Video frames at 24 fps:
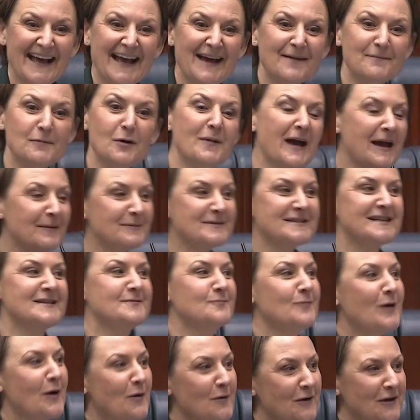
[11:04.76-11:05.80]
more babies is
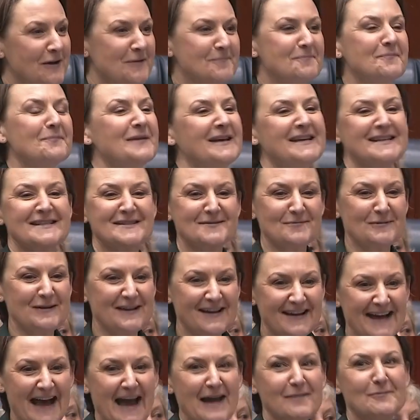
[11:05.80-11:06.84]
welcome because
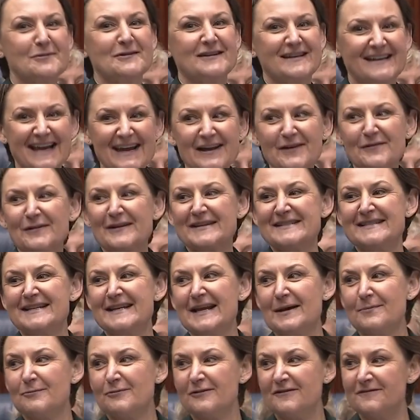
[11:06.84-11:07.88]
we're able to increase the
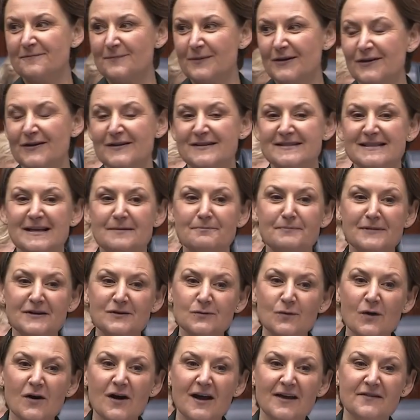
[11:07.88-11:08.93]
number of births. And
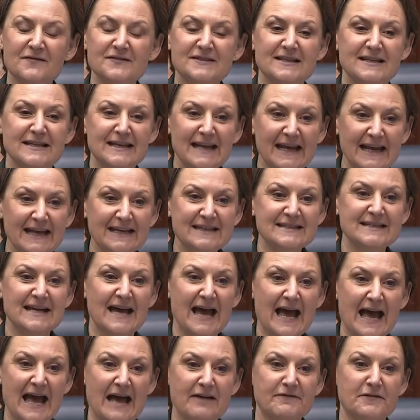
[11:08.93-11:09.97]
midwives need to
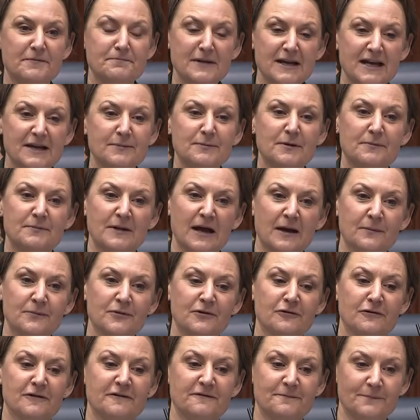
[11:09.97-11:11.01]
have a minimum
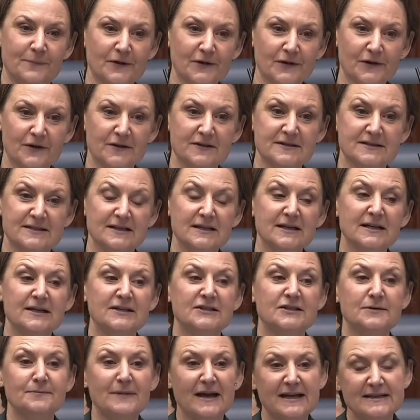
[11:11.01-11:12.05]
number of births
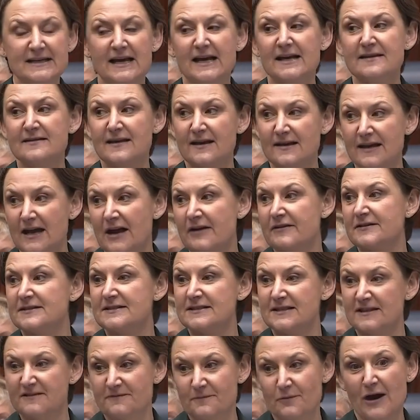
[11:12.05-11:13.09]
to maintain their
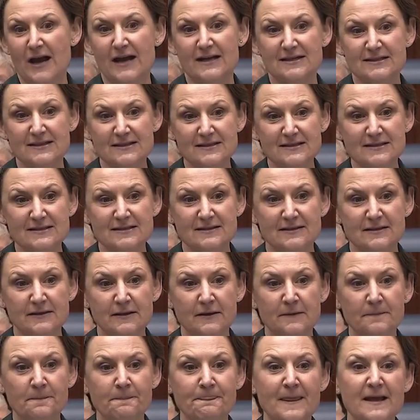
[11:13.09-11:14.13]
currency of practice.
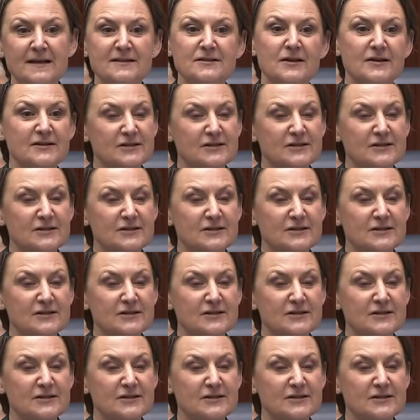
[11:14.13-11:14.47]
So